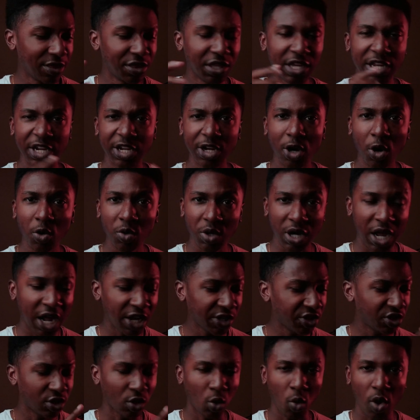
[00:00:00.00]
the no
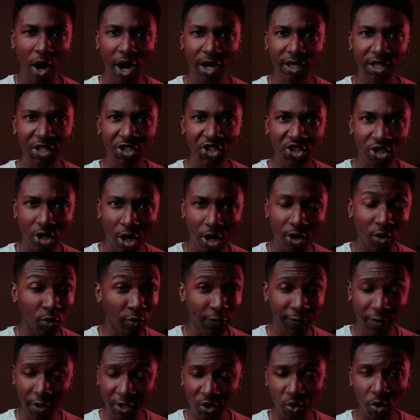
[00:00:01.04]
notch, the
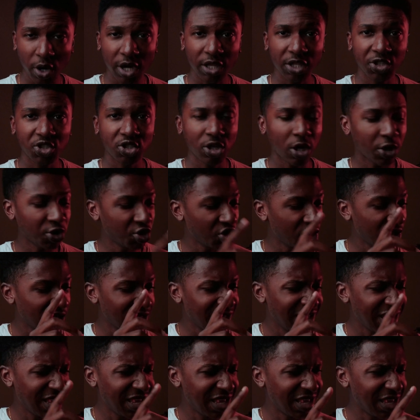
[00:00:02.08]
reverse wireless charging,
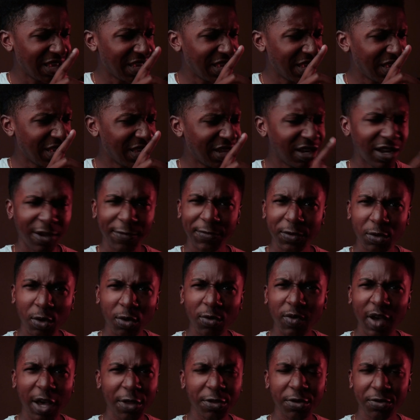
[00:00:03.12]
and a
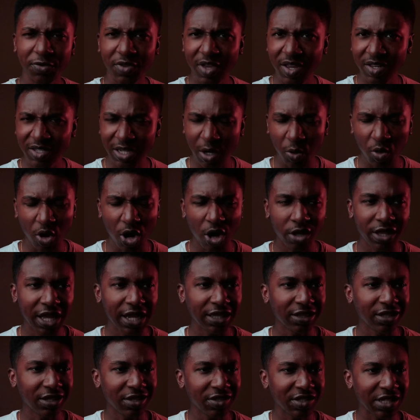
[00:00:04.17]
few other things that were on
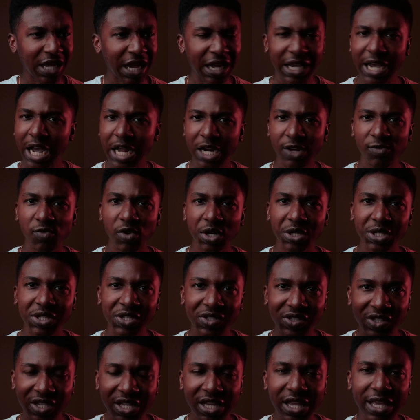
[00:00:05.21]
that list, I kind of wanted
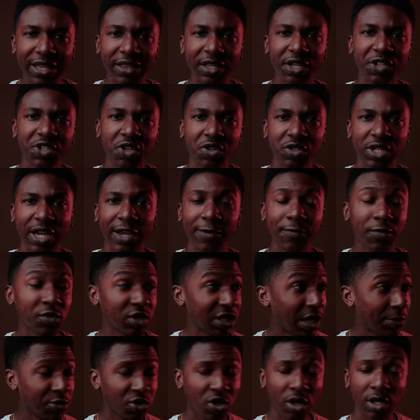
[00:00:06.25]
to see in this year's iPhones,
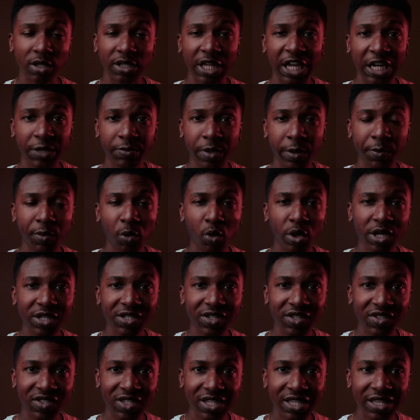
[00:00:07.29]
and I'm sure a lot of people wanted
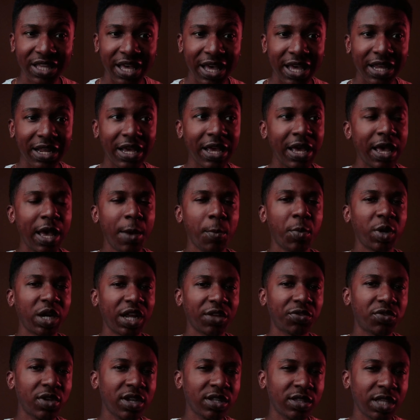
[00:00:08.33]
to see that, but
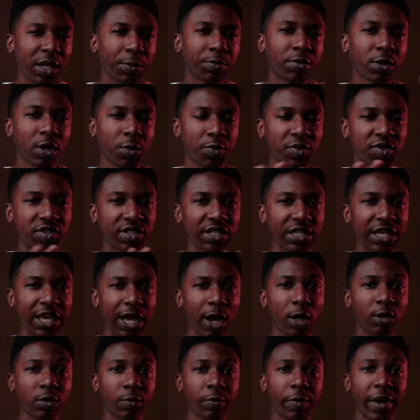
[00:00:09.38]
I think they purposely
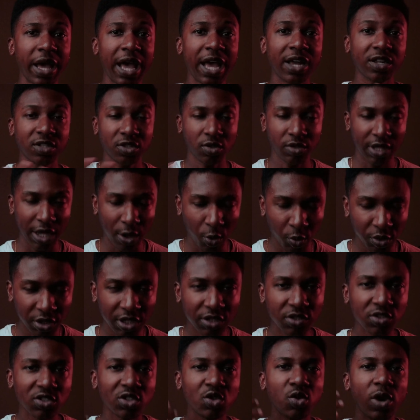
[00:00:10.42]
held back so that when
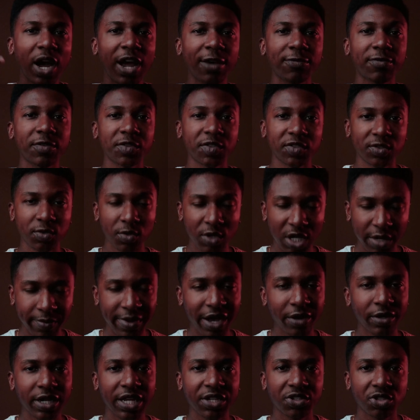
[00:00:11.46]
these new iPhones do come
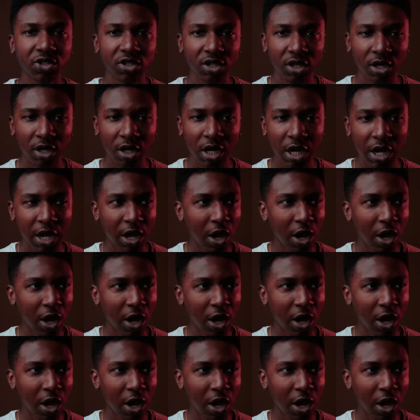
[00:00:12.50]
out next year,